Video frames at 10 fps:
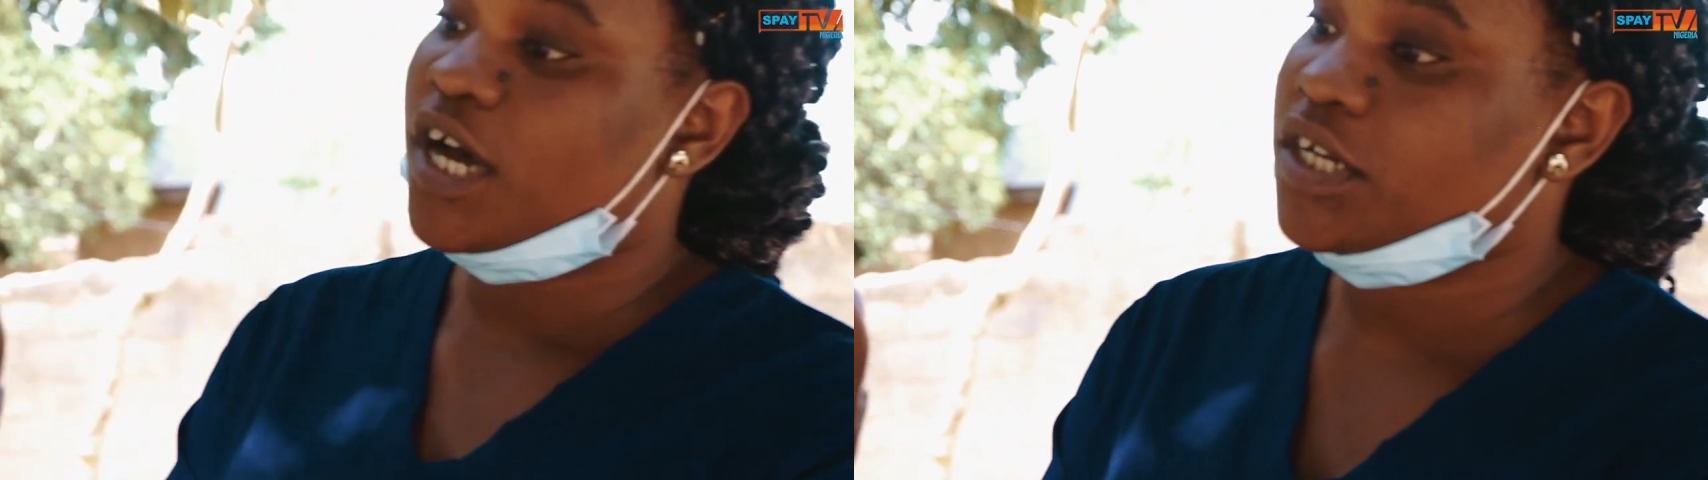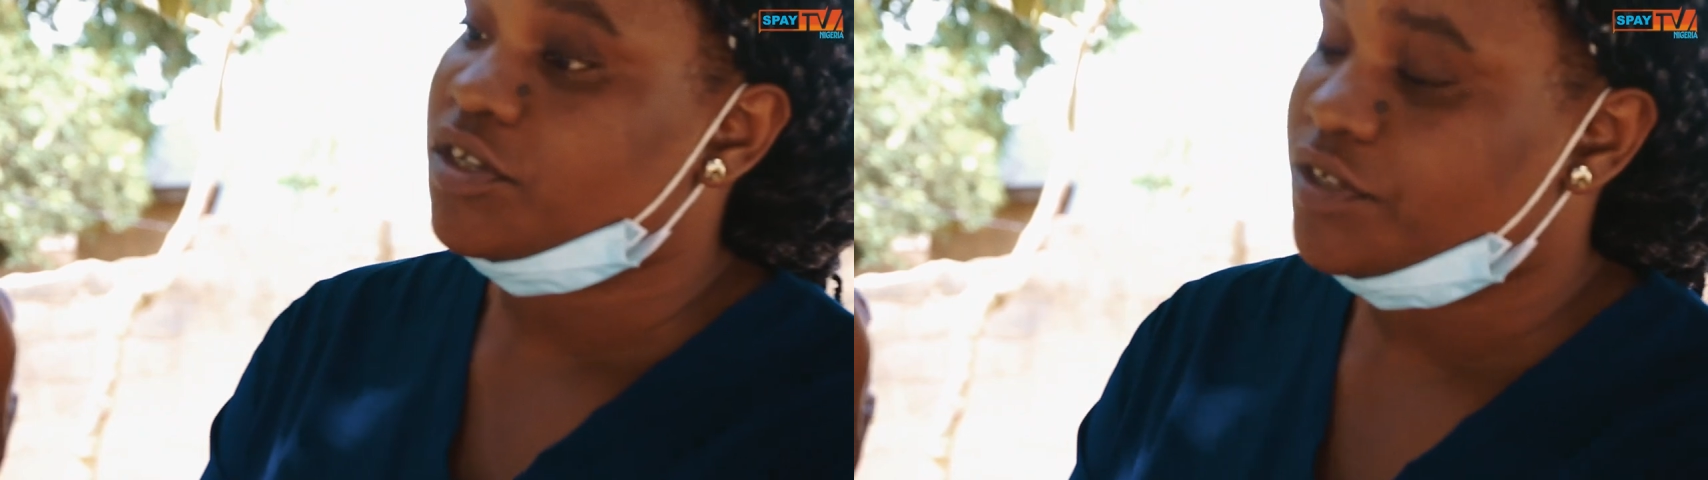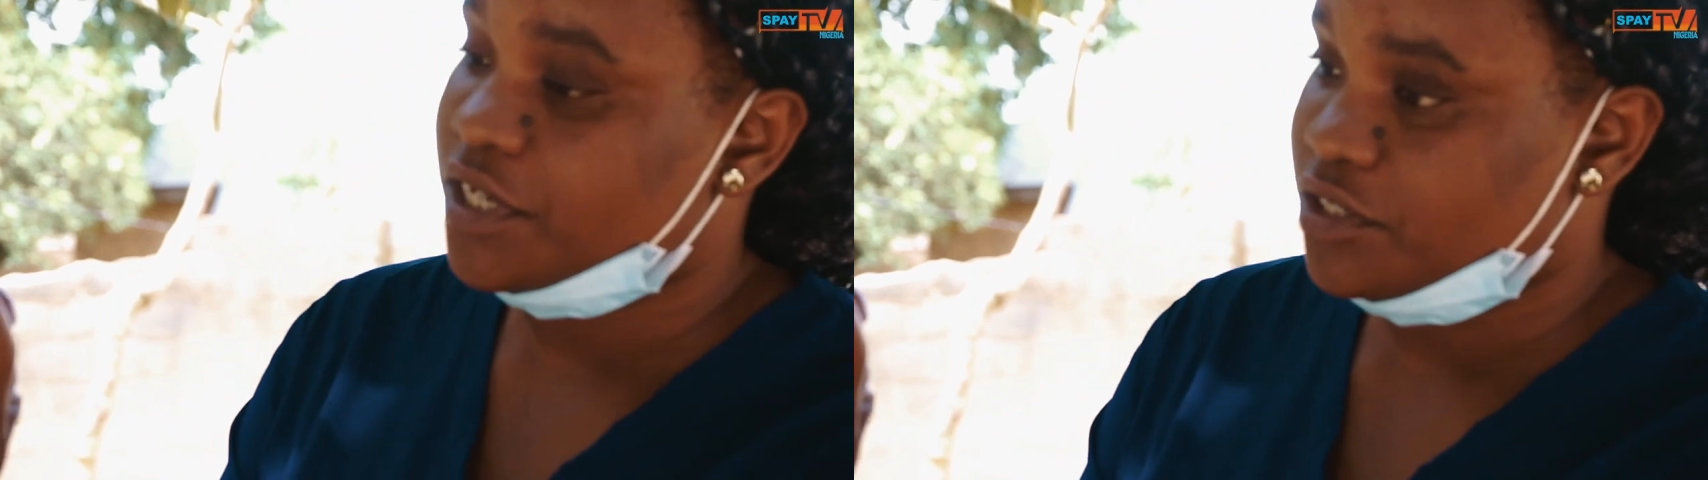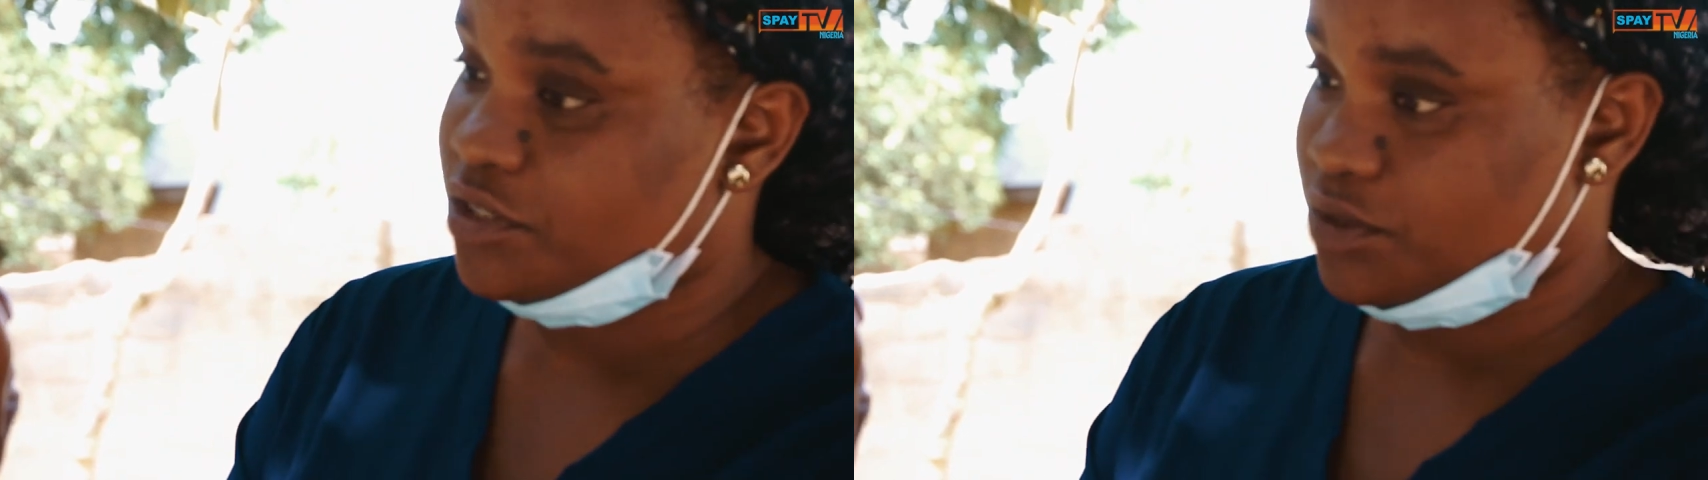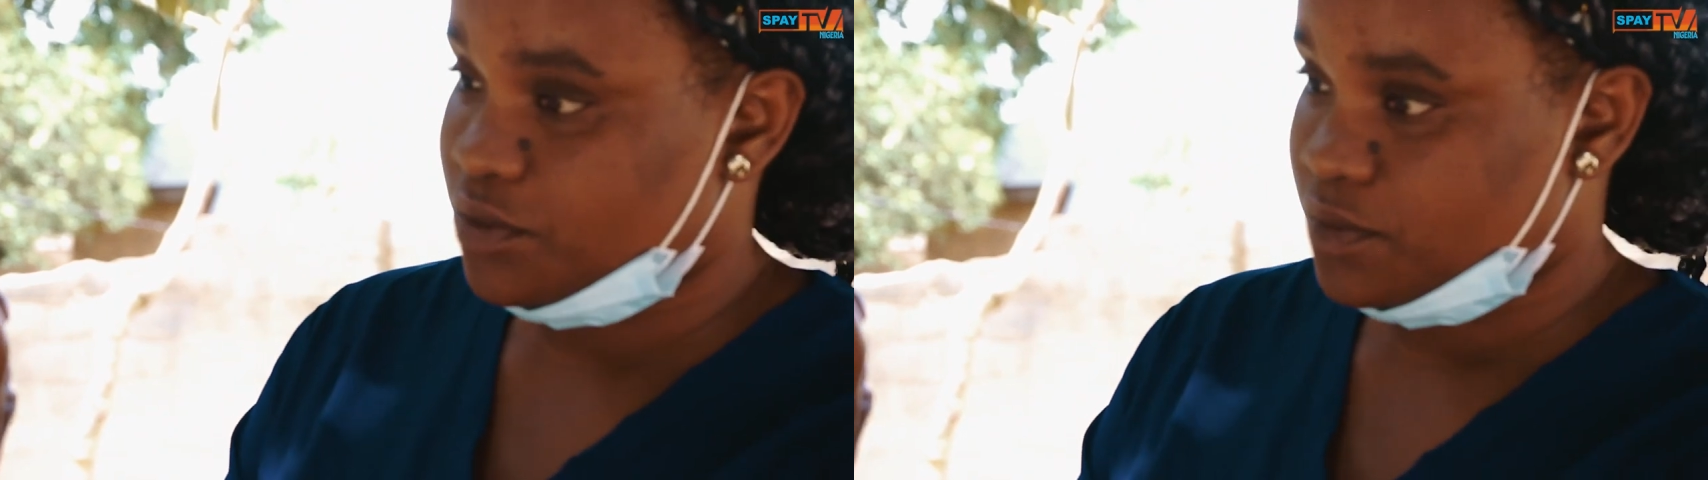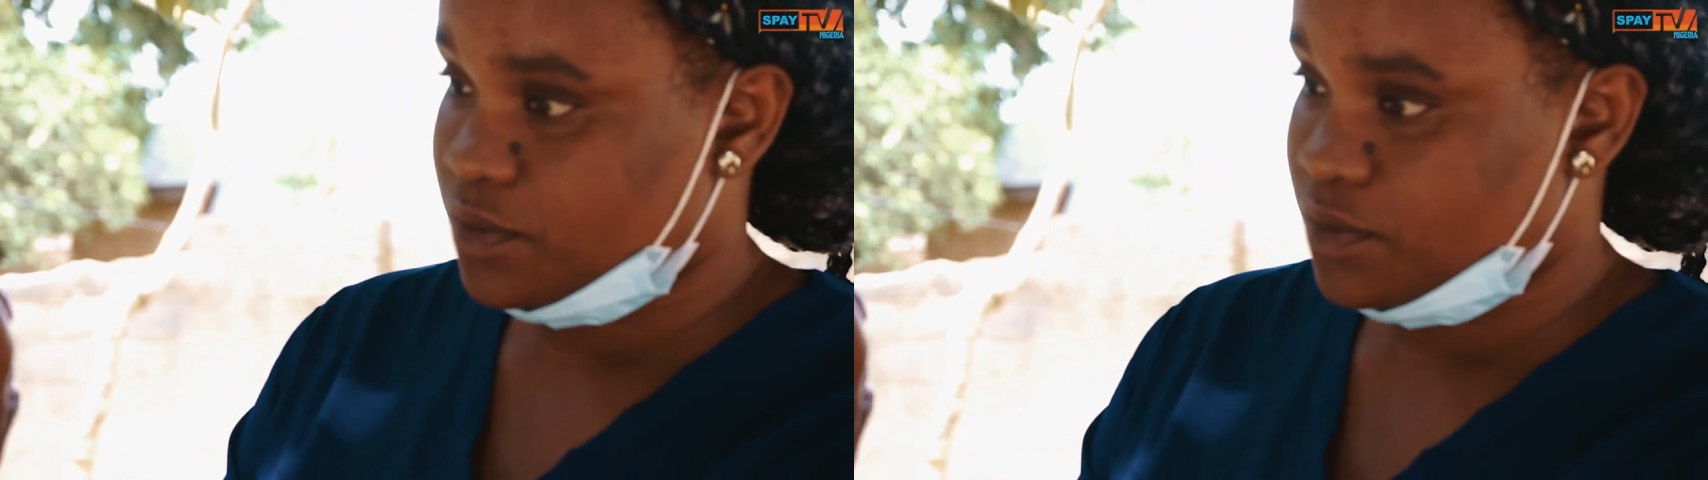is not angry with you.